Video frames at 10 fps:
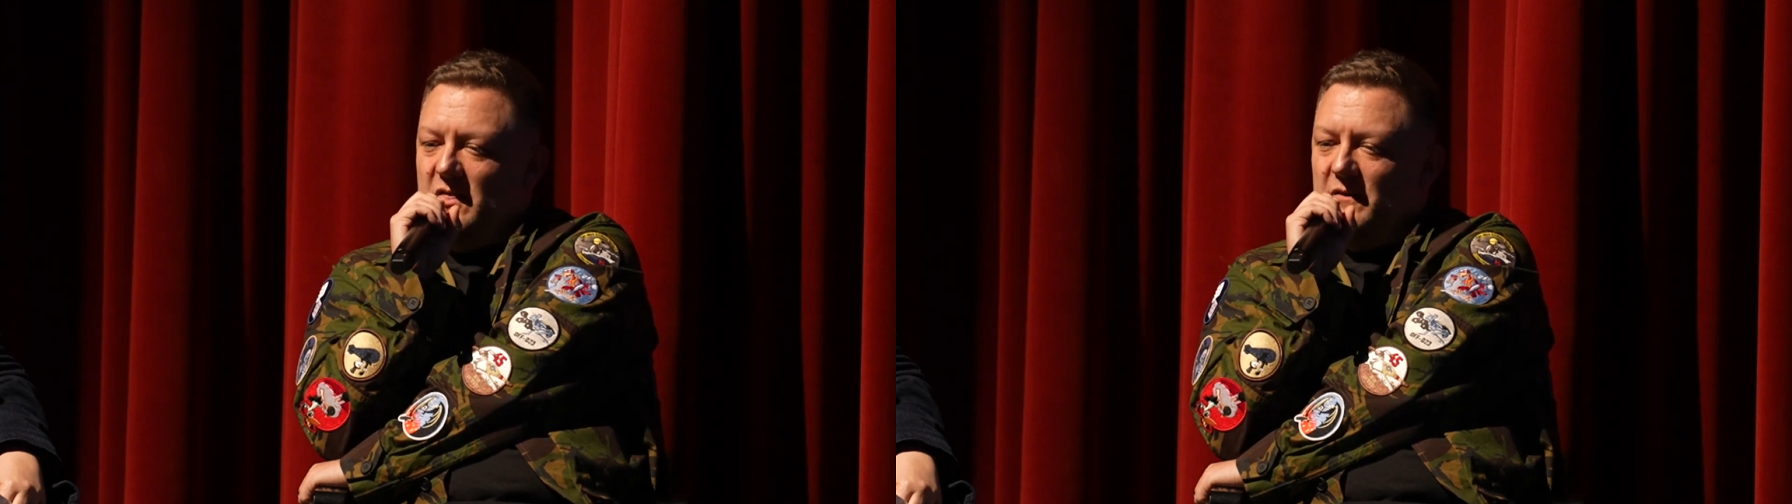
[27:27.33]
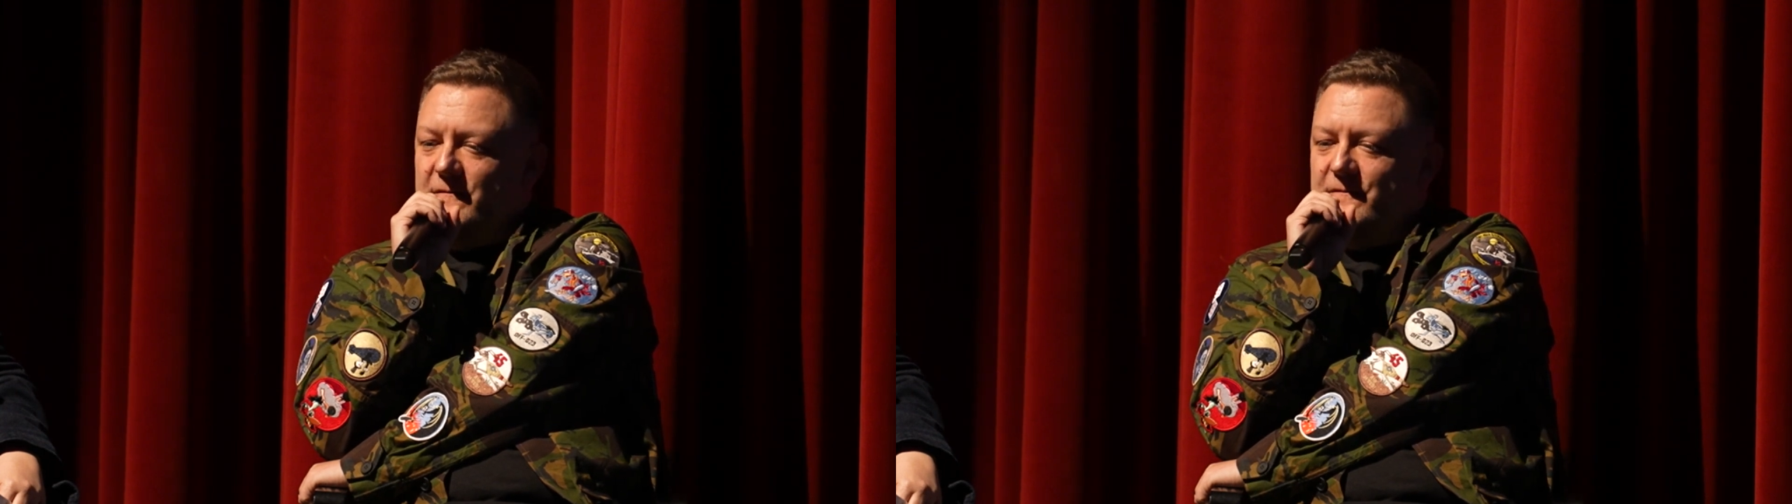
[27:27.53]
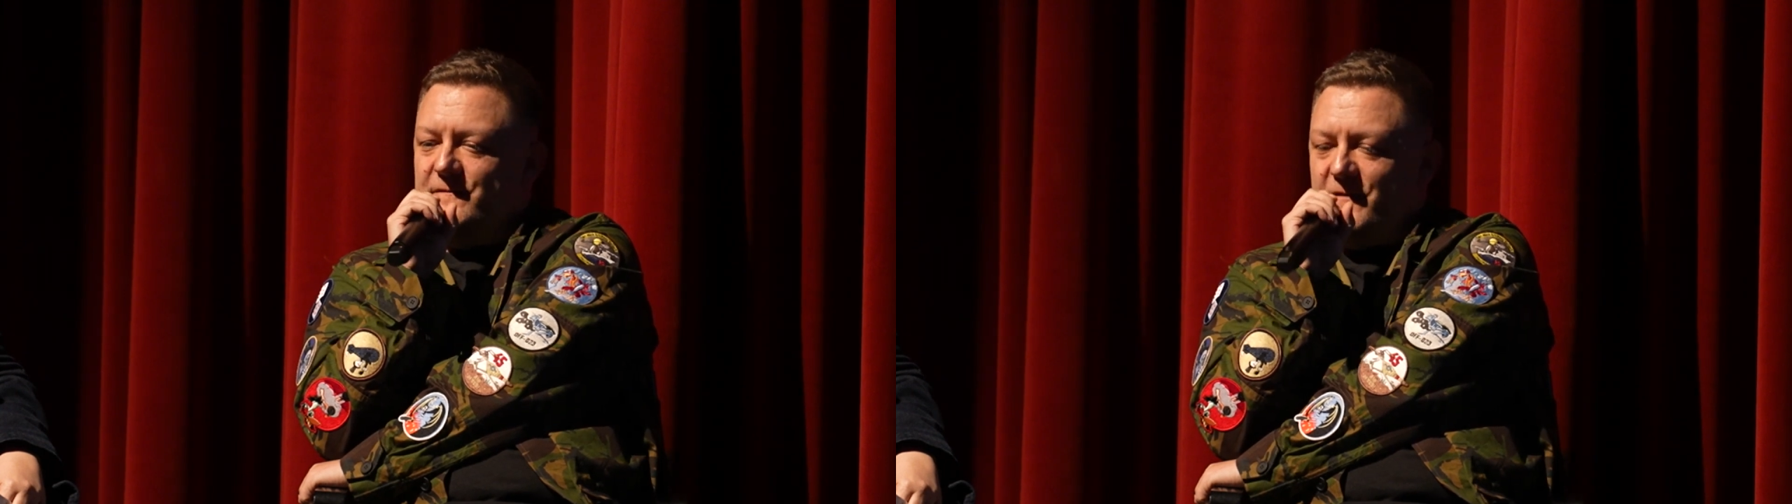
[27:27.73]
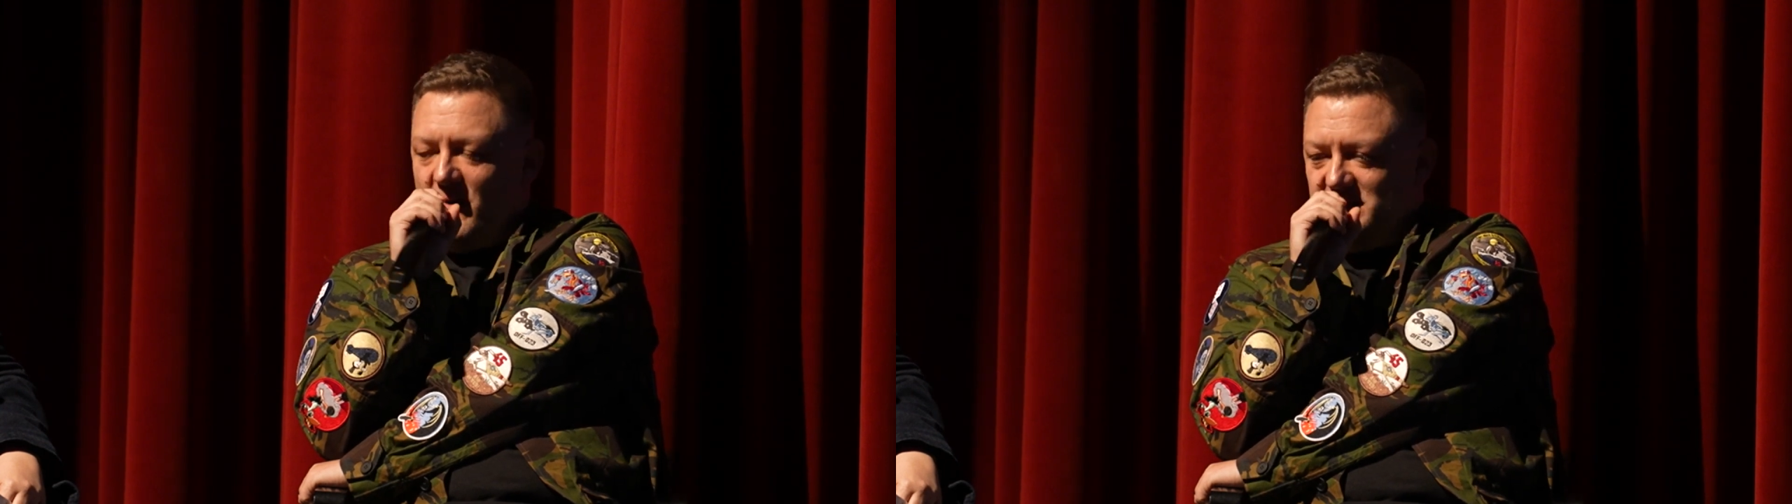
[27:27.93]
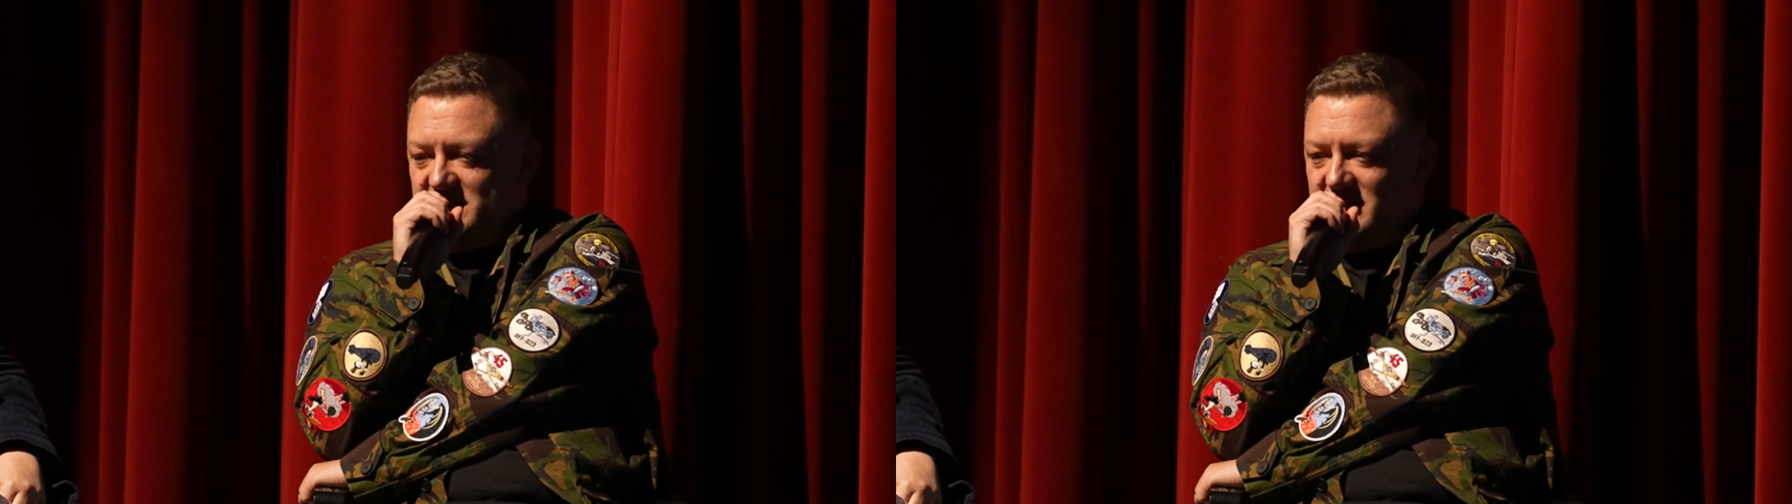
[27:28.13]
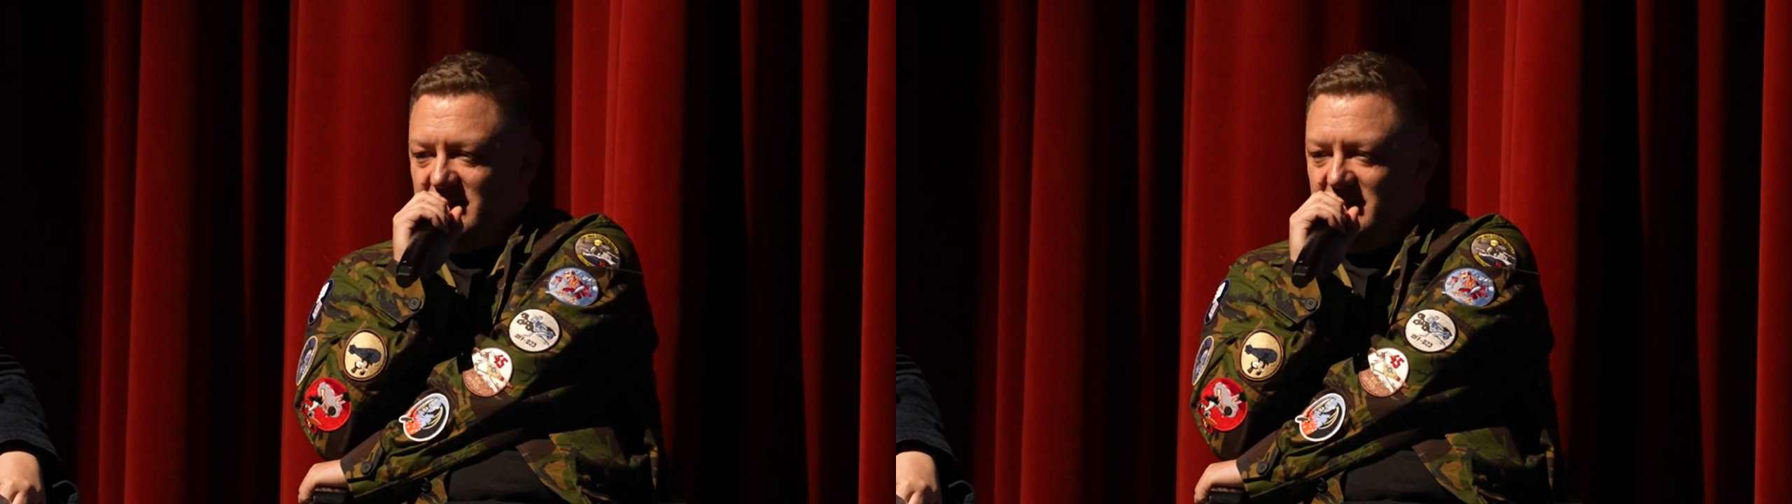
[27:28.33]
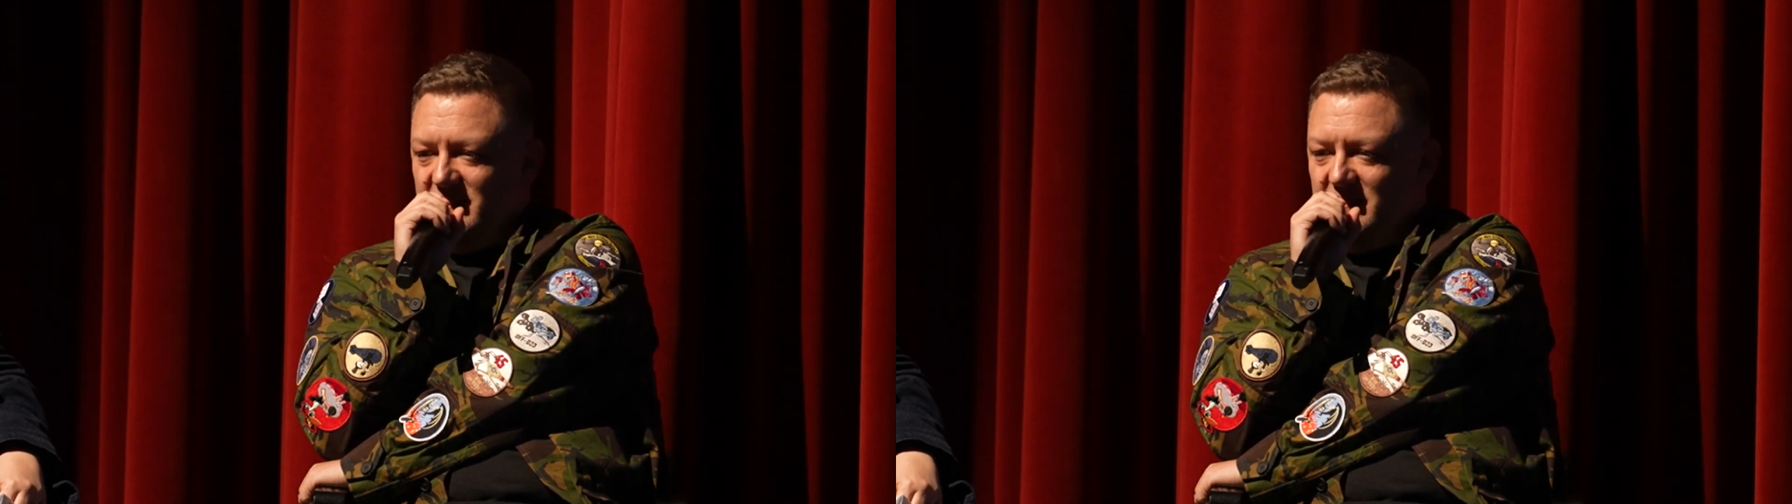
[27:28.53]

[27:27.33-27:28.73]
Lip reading: the first